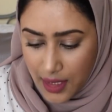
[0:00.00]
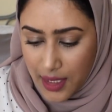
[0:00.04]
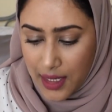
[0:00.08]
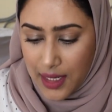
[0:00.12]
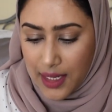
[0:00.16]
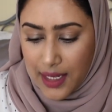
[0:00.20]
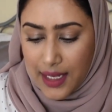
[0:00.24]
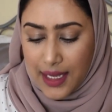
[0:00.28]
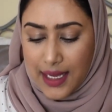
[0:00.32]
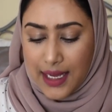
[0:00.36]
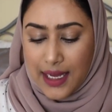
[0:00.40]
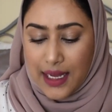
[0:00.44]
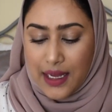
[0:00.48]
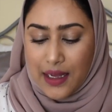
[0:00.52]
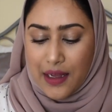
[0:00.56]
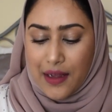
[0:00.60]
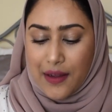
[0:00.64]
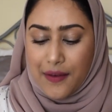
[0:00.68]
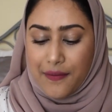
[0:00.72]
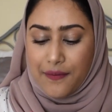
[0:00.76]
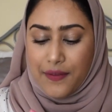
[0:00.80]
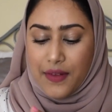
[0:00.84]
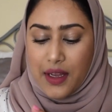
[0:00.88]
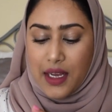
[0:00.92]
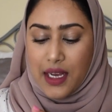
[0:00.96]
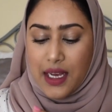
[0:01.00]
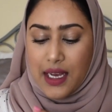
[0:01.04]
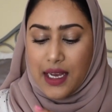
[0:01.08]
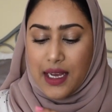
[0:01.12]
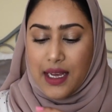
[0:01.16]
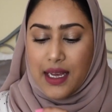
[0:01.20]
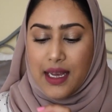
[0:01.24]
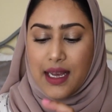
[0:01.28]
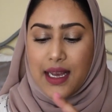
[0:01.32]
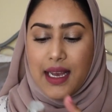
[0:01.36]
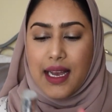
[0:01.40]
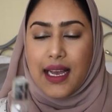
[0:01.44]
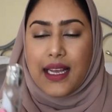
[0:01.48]
I have
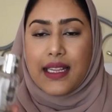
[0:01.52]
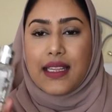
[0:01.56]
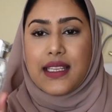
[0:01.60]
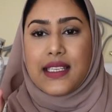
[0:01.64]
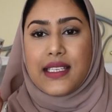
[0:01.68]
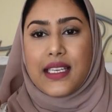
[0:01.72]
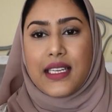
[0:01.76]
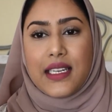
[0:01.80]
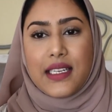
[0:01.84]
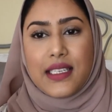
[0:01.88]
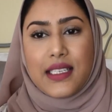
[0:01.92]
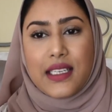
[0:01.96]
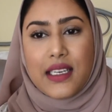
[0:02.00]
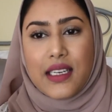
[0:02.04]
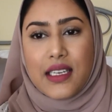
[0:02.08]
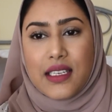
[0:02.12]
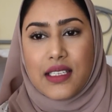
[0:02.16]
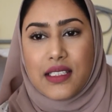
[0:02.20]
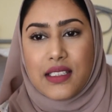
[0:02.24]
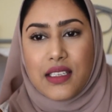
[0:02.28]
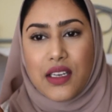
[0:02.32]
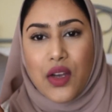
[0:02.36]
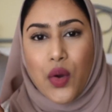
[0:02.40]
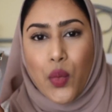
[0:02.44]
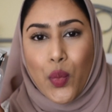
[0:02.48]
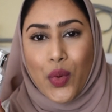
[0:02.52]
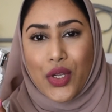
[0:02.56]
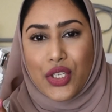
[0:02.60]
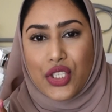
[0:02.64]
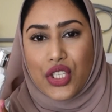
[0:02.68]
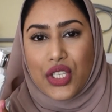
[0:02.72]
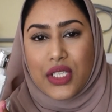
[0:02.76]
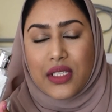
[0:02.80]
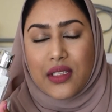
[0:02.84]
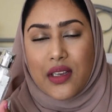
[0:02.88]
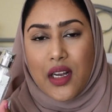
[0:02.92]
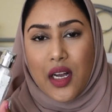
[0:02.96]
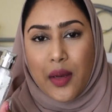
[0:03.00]
a hand sanitizer,
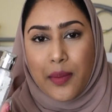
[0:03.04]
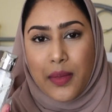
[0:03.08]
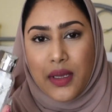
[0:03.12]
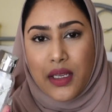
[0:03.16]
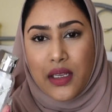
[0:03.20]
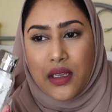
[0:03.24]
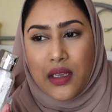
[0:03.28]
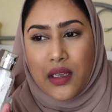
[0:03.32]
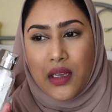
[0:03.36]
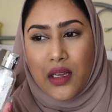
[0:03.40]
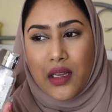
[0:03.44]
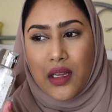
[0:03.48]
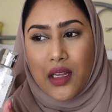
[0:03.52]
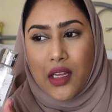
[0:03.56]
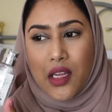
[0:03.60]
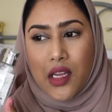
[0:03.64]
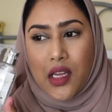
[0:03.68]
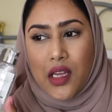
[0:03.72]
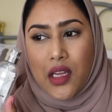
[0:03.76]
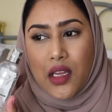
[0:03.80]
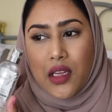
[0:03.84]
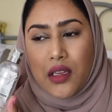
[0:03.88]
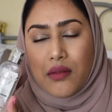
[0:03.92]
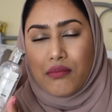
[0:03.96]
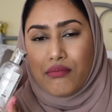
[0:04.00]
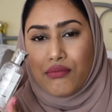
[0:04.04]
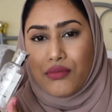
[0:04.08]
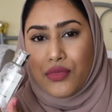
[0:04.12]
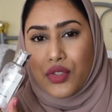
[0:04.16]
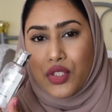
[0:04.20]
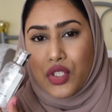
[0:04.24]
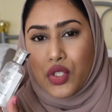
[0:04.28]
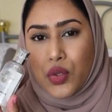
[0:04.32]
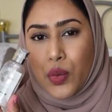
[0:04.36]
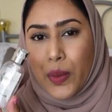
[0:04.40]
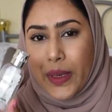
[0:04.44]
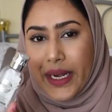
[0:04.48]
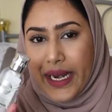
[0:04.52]
which is coming
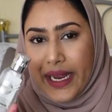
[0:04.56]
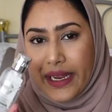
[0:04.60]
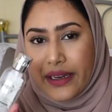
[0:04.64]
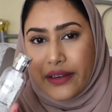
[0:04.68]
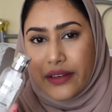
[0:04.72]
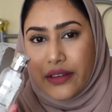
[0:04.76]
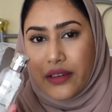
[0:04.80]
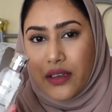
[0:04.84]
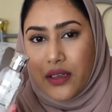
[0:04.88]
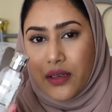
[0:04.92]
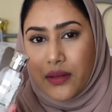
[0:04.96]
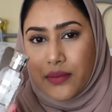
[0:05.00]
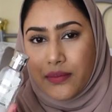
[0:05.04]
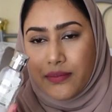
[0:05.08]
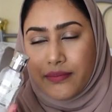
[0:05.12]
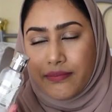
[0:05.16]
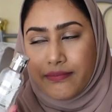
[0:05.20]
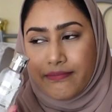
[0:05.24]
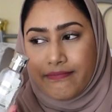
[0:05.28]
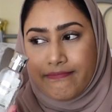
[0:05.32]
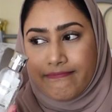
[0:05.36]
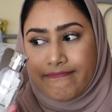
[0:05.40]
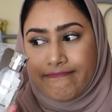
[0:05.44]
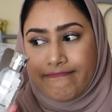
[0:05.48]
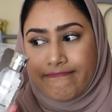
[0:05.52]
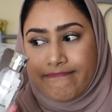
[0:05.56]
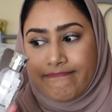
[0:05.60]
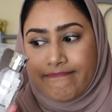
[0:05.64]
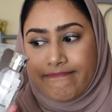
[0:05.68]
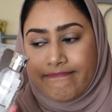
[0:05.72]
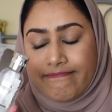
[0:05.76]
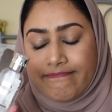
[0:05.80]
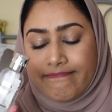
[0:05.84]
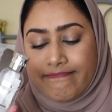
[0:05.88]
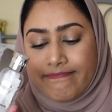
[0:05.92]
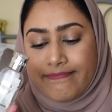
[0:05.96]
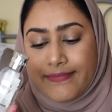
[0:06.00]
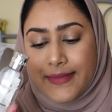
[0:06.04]
to an end.
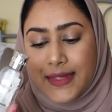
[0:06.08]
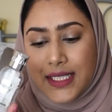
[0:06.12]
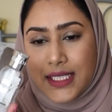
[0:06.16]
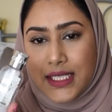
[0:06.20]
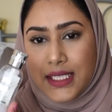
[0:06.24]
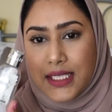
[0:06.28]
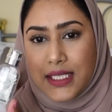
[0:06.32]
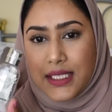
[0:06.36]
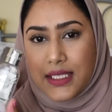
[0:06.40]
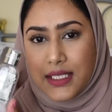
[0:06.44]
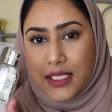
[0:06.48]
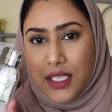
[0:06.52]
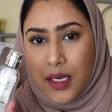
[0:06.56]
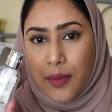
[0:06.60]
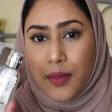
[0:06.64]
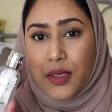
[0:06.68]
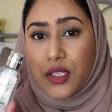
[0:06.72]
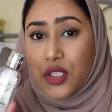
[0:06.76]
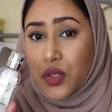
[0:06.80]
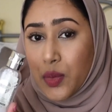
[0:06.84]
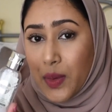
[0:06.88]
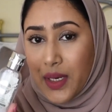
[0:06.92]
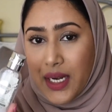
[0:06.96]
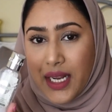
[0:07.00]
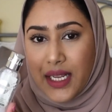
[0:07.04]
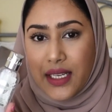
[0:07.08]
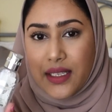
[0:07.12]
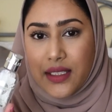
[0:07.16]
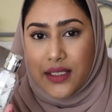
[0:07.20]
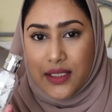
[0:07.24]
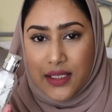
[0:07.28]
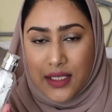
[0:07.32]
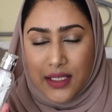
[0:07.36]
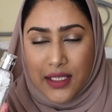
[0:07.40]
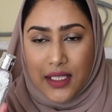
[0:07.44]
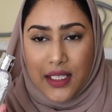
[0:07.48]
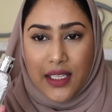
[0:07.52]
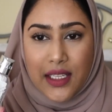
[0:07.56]
It's coming to an
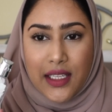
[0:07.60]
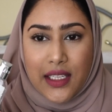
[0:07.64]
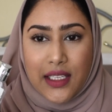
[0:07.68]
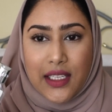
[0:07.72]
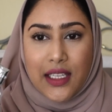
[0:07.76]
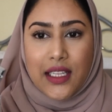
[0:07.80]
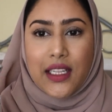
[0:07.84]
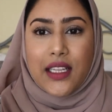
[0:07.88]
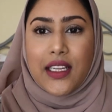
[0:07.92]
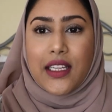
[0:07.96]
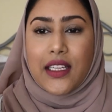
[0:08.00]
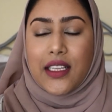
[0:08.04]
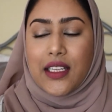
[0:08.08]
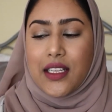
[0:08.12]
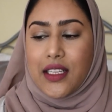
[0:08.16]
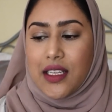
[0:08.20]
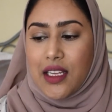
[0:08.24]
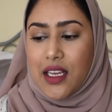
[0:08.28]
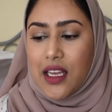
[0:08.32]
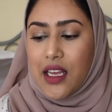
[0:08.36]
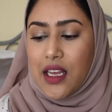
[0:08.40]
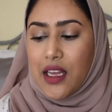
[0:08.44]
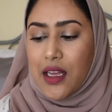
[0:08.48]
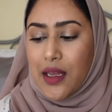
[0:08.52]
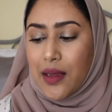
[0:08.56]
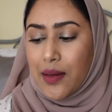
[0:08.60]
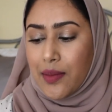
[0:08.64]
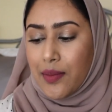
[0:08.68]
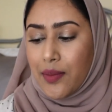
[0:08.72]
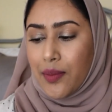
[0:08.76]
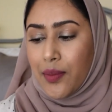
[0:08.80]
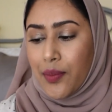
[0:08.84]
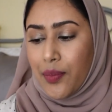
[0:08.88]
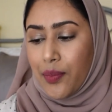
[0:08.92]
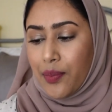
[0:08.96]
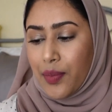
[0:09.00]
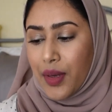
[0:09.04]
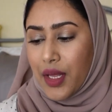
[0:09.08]

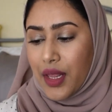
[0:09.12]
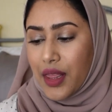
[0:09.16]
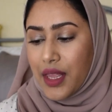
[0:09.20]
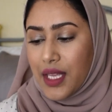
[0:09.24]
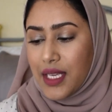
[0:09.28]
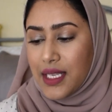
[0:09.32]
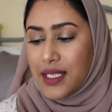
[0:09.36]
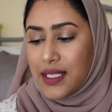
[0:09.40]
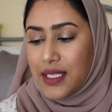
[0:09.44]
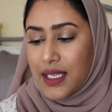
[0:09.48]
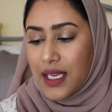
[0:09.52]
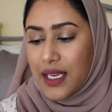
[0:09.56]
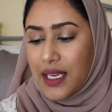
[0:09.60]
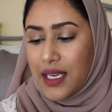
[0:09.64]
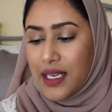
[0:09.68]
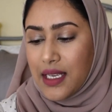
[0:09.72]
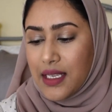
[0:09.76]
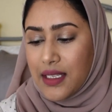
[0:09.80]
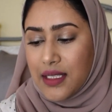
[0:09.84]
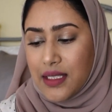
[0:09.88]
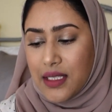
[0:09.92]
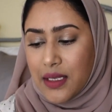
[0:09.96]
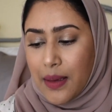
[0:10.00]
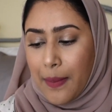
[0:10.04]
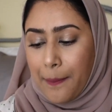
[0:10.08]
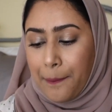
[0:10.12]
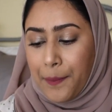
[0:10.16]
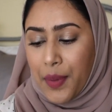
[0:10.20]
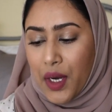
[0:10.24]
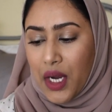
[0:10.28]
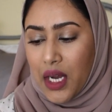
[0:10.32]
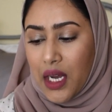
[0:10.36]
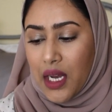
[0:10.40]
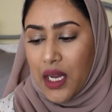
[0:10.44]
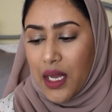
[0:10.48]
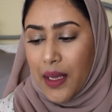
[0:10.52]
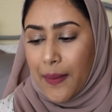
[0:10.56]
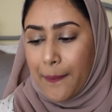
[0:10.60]
end. But this is
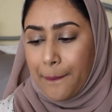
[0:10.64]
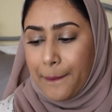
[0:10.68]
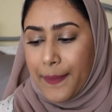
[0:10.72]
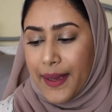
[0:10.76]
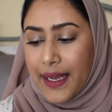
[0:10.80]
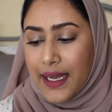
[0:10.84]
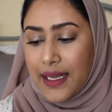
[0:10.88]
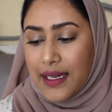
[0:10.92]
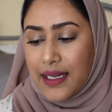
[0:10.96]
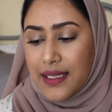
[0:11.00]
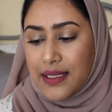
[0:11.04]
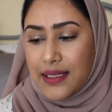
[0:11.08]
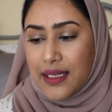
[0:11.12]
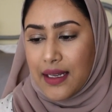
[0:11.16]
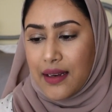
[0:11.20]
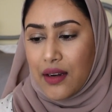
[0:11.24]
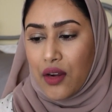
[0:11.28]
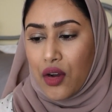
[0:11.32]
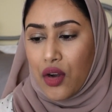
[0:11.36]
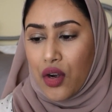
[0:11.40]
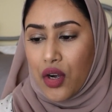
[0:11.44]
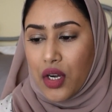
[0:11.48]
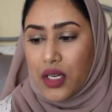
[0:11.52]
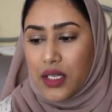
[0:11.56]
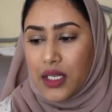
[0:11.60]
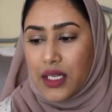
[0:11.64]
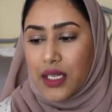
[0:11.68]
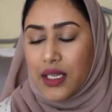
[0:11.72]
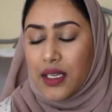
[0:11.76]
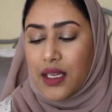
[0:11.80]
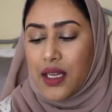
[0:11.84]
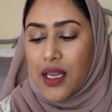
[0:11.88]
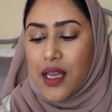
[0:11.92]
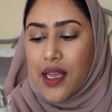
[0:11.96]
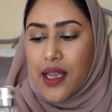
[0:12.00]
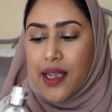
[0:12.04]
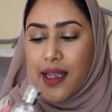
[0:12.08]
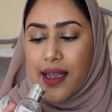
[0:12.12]
by Bayless and
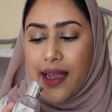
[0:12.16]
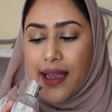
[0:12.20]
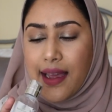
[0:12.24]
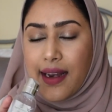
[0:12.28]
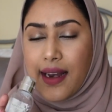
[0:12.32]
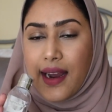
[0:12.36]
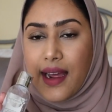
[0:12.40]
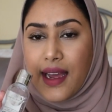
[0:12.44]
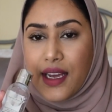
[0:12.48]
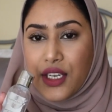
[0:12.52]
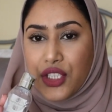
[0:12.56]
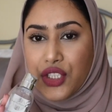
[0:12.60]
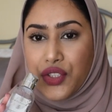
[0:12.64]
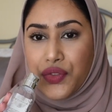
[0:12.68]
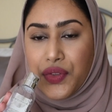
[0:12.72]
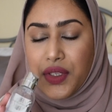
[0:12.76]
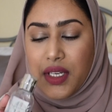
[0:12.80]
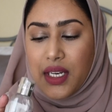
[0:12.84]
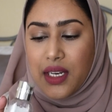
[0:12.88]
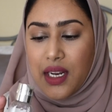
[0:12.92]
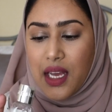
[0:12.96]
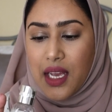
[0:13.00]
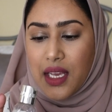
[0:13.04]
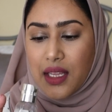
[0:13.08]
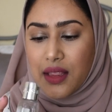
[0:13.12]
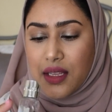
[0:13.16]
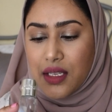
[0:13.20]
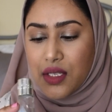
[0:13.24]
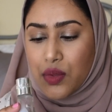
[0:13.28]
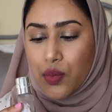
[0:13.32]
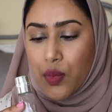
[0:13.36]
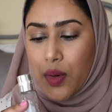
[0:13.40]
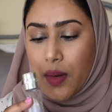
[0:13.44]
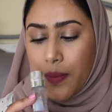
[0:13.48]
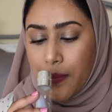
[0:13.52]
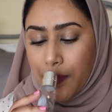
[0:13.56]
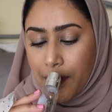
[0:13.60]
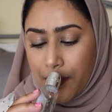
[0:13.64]
Harding, and I actually really like
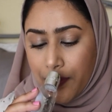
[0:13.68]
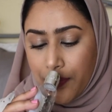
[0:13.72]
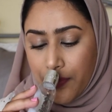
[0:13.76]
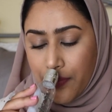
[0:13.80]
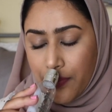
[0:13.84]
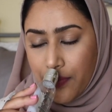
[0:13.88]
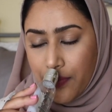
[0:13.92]
this one